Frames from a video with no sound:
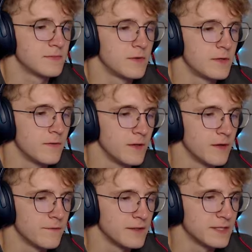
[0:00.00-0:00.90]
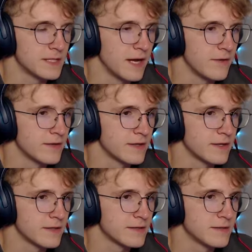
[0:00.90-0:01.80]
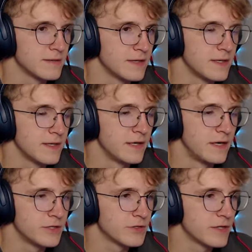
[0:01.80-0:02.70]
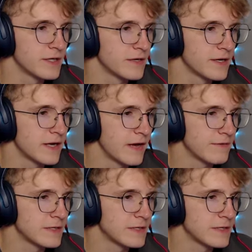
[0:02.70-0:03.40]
what a lovely sound enjoy hearing it every